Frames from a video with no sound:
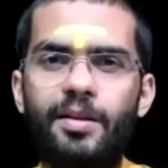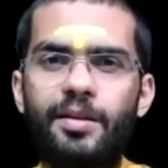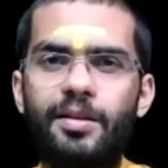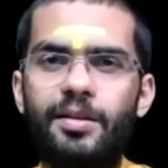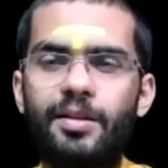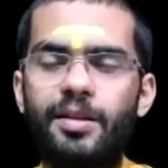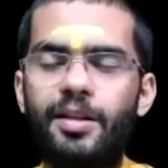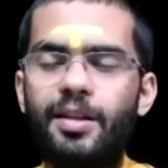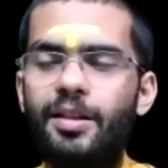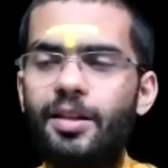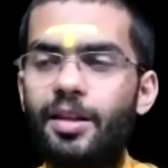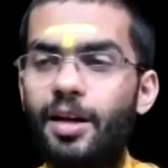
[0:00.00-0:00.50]

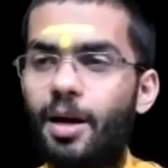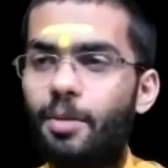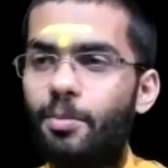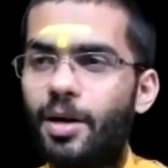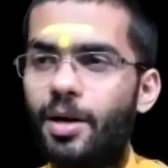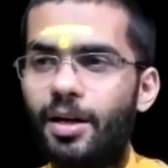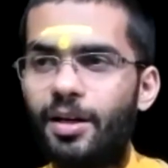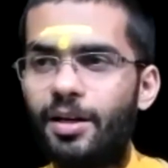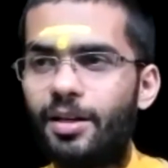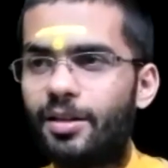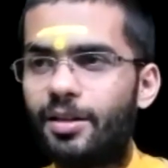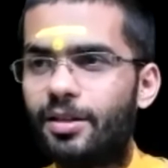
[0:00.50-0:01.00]
In
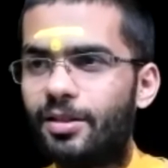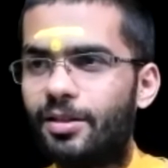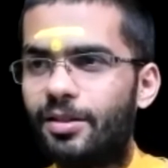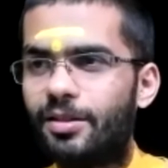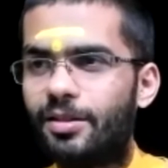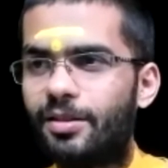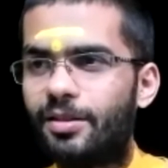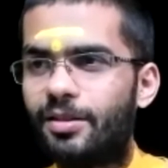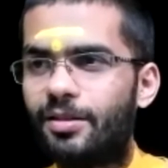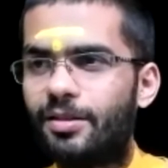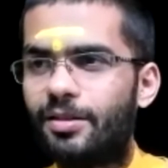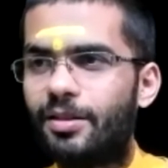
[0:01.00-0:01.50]
Ramayana,
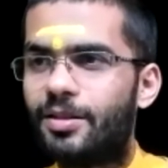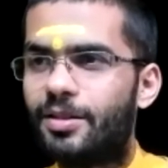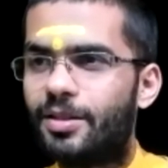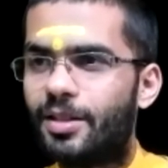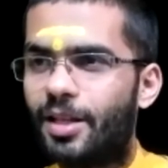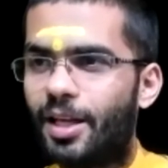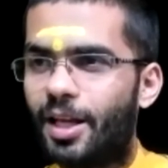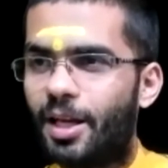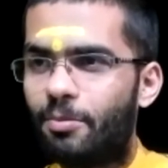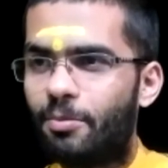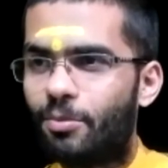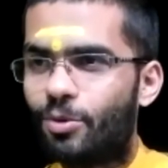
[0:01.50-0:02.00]
the
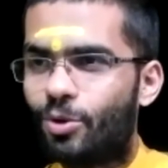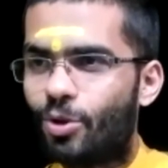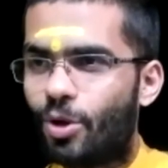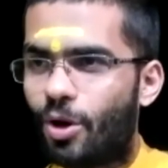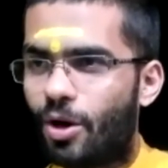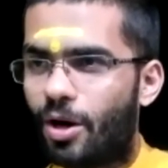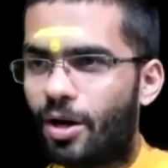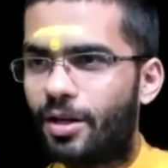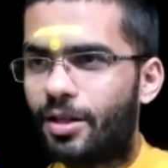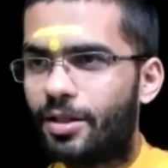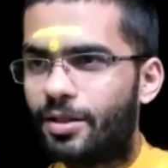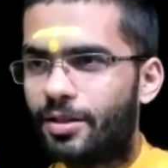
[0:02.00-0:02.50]
same
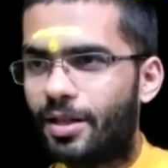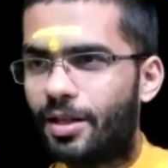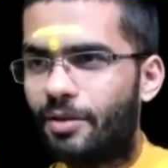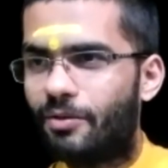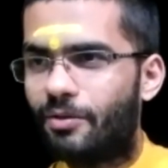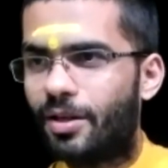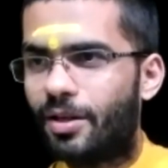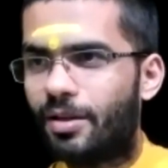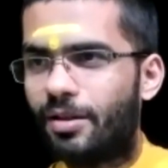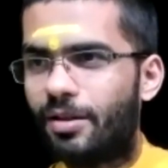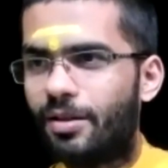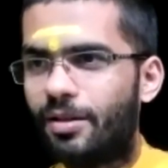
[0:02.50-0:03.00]
thought is
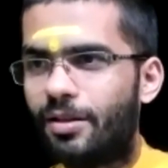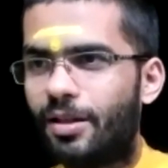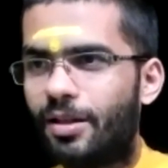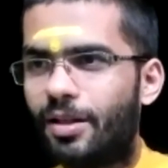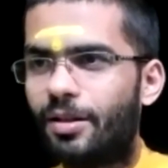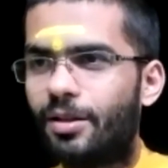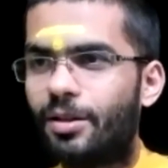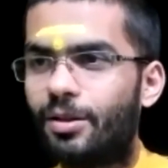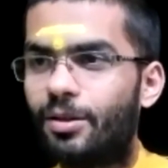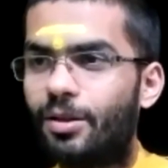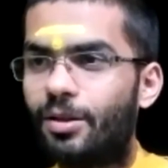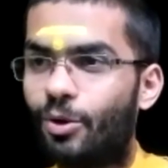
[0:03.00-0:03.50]
given in
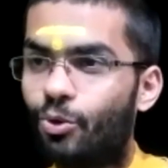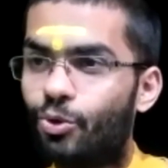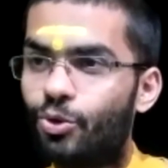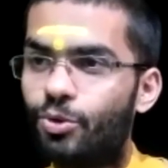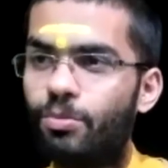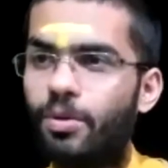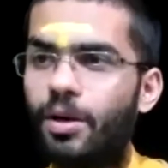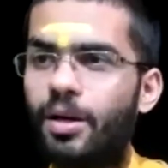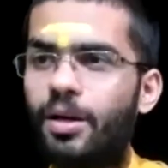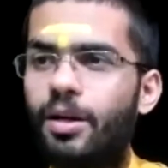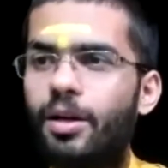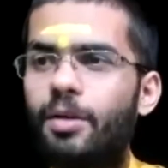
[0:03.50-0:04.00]
the Dhanush
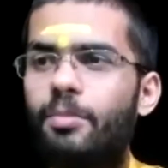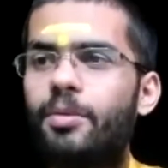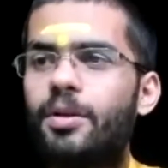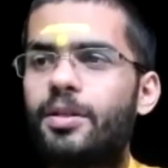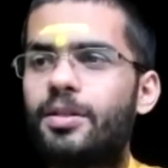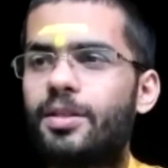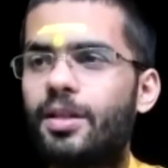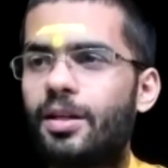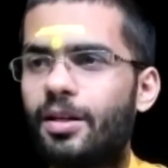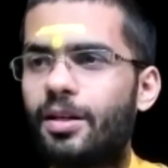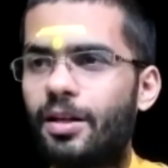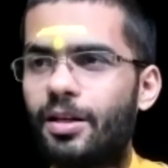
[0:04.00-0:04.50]
Bhanga
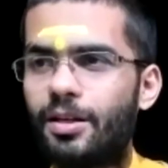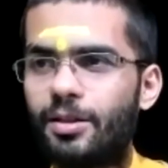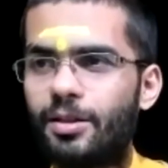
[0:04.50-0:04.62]
Prasanga.